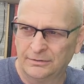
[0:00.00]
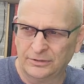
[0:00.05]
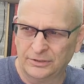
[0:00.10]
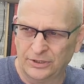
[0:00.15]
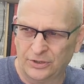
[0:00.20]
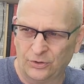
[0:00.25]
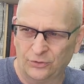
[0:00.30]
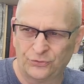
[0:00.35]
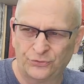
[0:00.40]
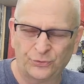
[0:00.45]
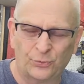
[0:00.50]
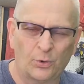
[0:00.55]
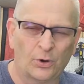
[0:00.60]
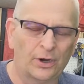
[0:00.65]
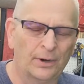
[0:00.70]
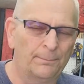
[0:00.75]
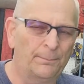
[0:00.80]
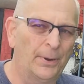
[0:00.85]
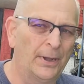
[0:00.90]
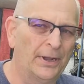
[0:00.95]
little
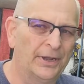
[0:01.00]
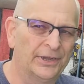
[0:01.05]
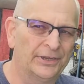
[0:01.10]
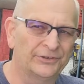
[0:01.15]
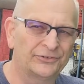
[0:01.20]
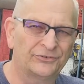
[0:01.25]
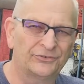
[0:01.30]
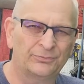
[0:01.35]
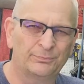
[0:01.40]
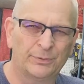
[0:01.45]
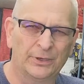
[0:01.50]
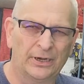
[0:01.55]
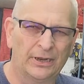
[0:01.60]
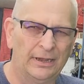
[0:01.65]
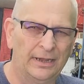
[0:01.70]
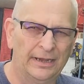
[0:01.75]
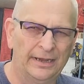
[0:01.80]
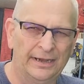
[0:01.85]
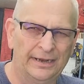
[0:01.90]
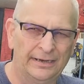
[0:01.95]
square punch, but
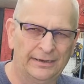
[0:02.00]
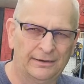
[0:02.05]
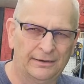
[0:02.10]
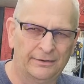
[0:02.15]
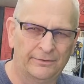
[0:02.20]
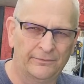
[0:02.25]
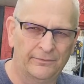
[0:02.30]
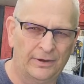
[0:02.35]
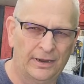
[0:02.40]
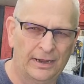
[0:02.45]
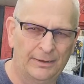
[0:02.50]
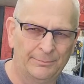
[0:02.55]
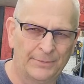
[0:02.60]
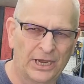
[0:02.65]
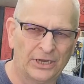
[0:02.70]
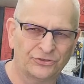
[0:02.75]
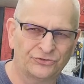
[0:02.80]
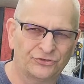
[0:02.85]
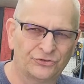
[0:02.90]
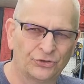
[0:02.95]
I'm
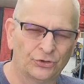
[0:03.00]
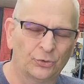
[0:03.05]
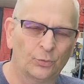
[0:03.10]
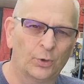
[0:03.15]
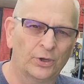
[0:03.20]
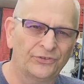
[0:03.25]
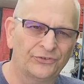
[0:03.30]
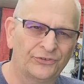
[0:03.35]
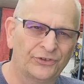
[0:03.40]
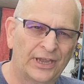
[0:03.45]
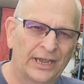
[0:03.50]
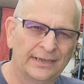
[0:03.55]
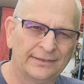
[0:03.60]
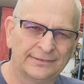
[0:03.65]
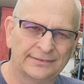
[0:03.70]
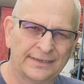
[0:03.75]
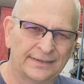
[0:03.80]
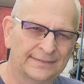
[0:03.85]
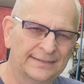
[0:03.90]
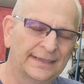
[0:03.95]
not sure what
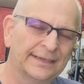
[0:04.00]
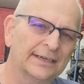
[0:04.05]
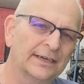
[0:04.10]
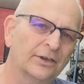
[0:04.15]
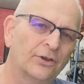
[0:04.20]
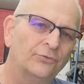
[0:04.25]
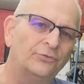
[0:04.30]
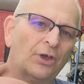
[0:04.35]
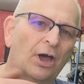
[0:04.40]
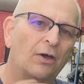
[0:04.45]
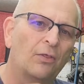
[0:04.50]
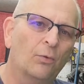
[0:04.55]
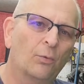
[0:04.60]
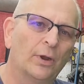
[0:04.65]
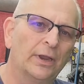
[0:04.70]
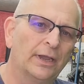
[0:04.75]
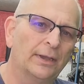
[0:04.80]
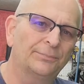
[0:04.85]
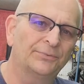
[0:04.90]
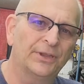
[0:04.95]
sizes. I think it goes all the
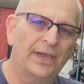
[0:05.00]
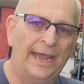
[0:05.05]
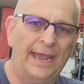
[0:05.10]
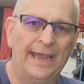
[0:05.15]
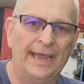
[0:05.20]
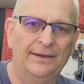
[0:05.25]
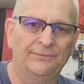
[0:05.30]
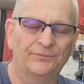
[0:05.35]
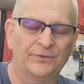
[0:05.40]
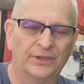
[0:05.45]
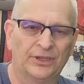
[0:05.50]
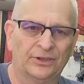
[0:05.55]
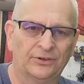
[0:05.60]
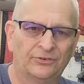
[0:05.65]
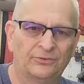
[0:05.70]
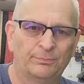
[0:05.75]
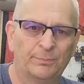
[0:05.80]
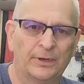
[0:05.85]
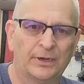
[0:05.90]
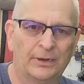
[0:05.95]
way up to 1/2
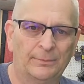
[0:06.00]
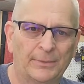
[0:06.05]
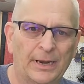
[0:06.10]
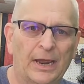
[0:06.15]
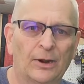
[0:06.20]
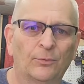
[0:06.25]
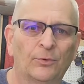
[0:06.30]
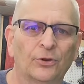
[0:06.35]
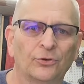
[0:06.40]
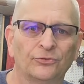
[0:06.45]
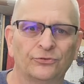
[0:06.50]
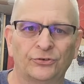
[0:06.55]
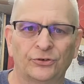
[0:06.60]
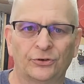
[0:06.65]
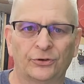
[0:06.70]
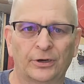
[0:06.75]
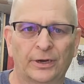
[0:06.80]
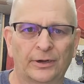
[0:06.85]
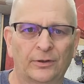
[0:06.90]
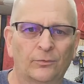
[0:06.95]
inch, but I'm not real
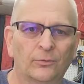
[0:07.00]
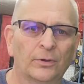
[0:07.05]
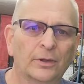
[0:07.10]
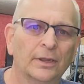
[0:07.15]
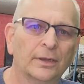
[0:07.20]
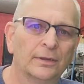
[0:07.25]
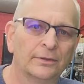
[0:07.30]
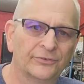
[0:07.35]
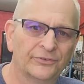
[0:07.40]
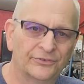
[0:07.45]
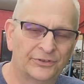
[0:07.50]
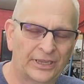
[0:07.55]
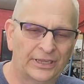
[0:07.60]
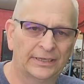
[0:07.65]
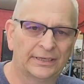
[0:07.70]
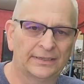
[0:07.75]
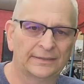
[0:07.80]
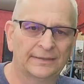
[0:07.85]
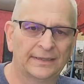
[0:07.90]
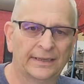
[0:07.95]
sure. I don't want to say
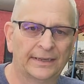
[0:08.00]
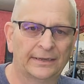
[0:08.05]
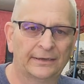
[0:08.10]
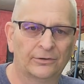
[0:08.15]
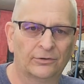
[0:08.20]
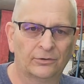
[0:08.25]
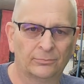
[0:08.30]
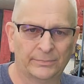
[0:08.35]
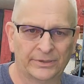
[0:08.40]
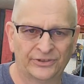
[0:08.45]
anything or